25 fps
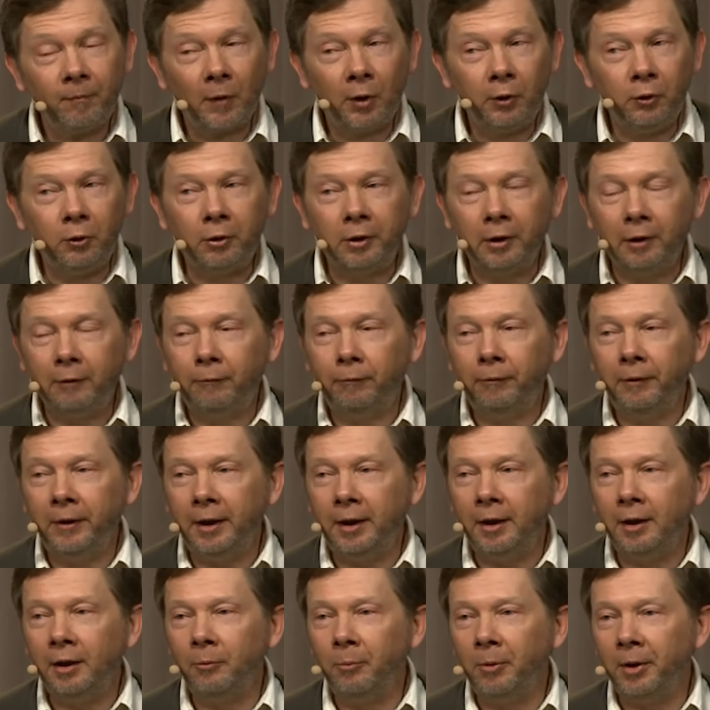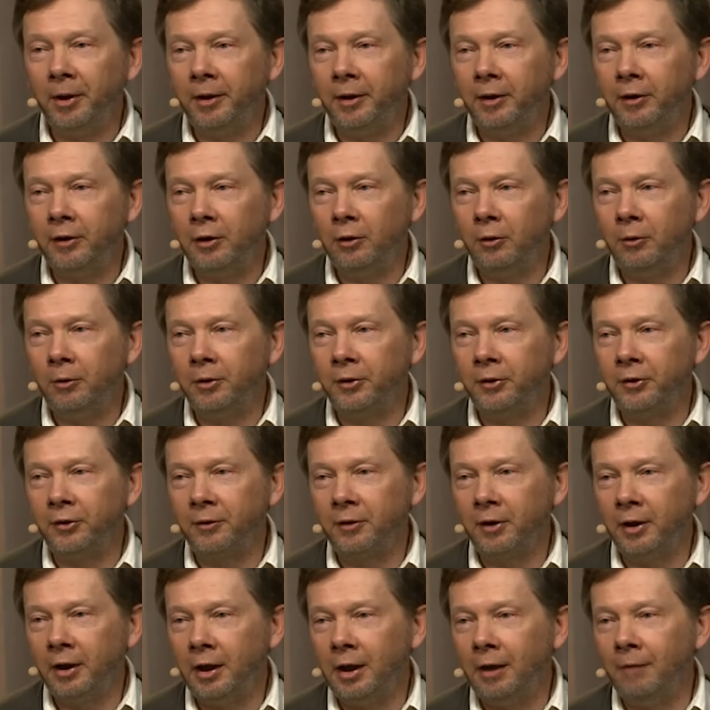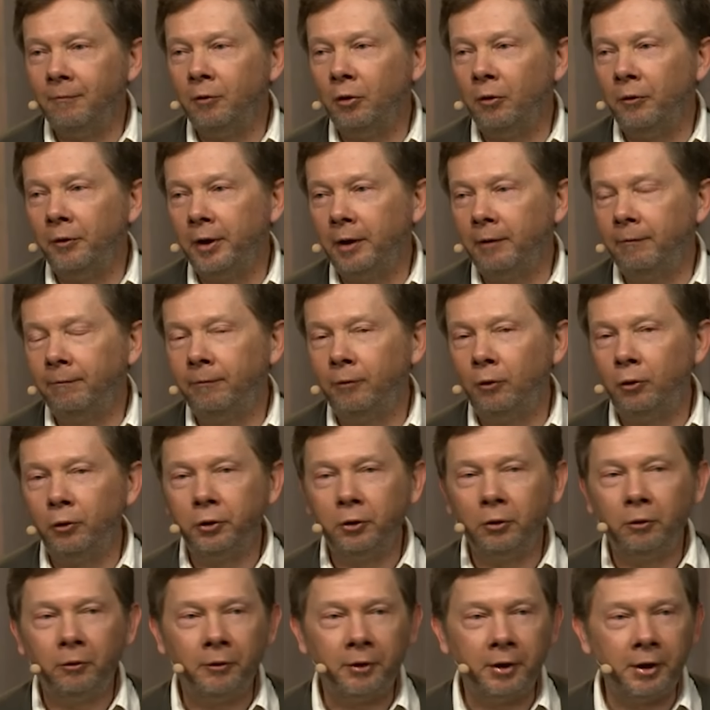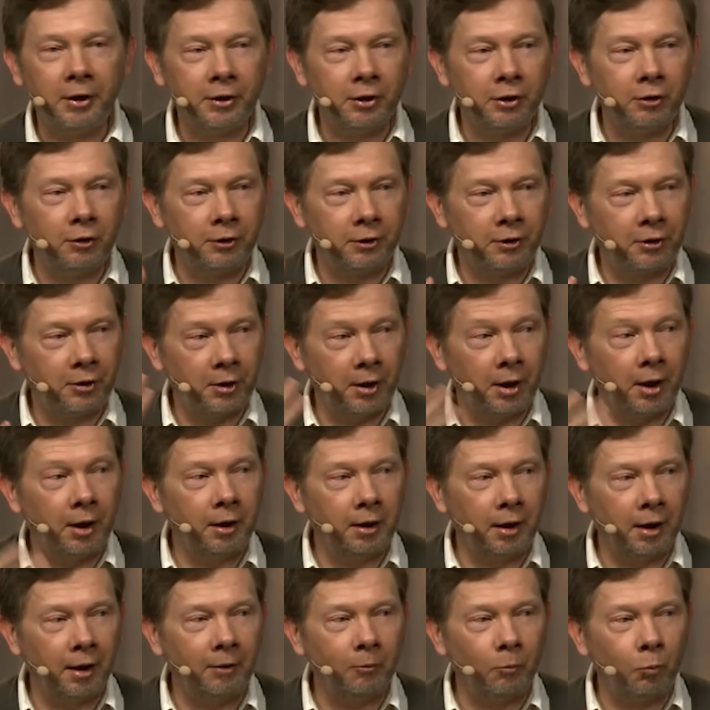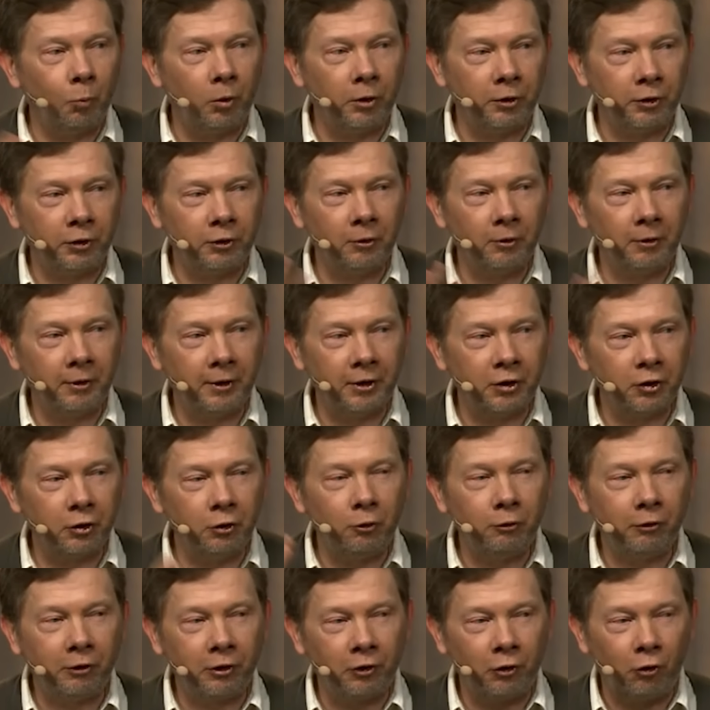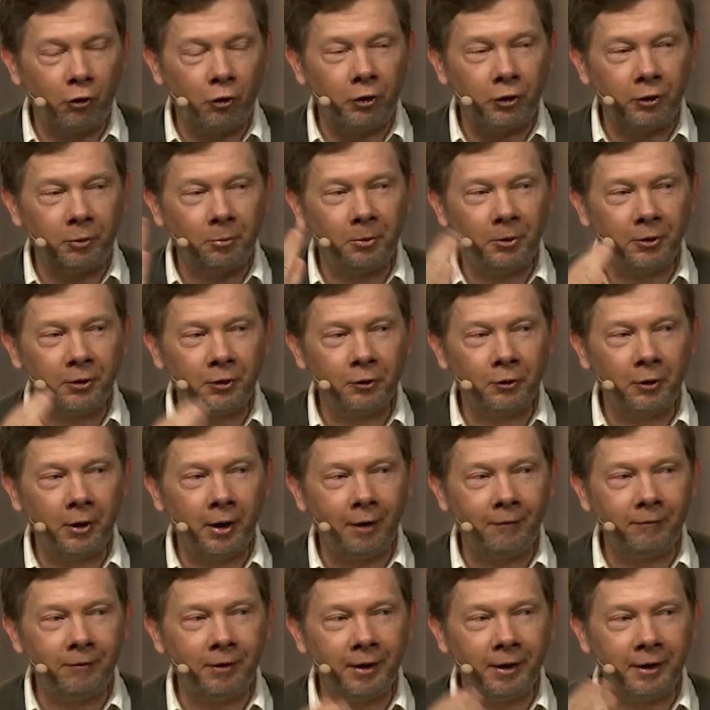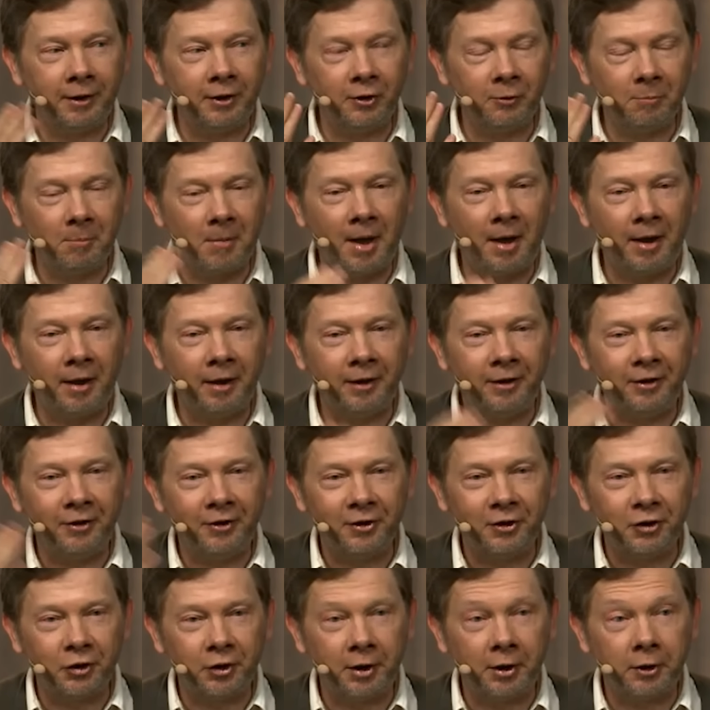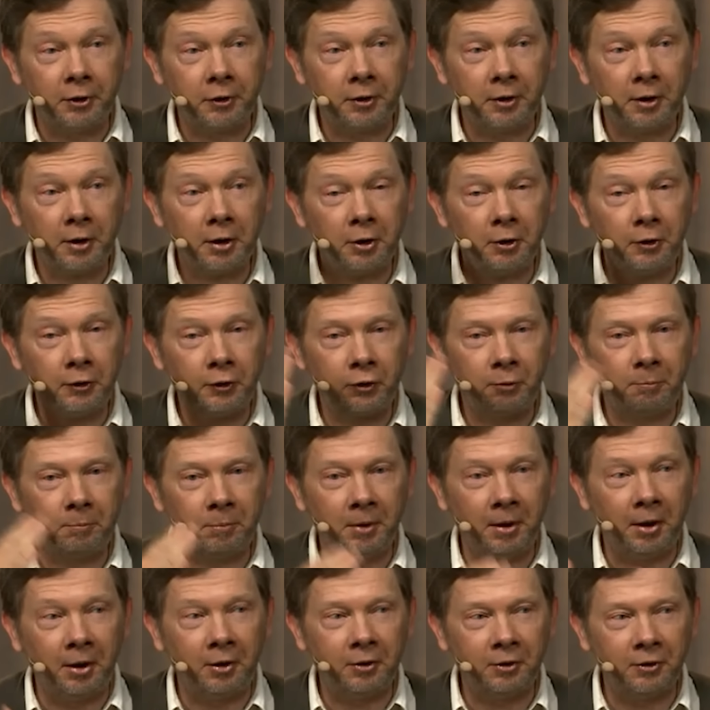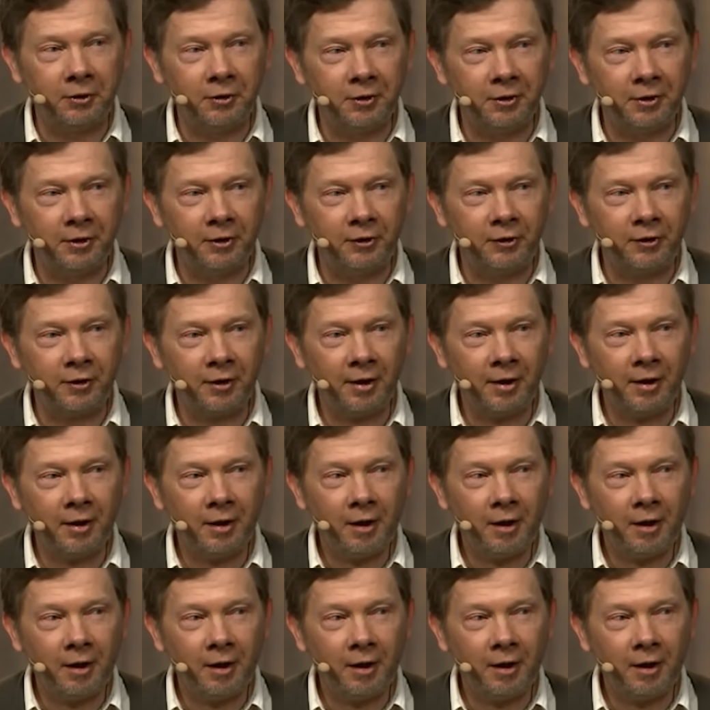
You can feel when he looks, even on that photo, that he's not thinking whatsoever. There's no thought whatsoever in his mind. There's just spaciousness.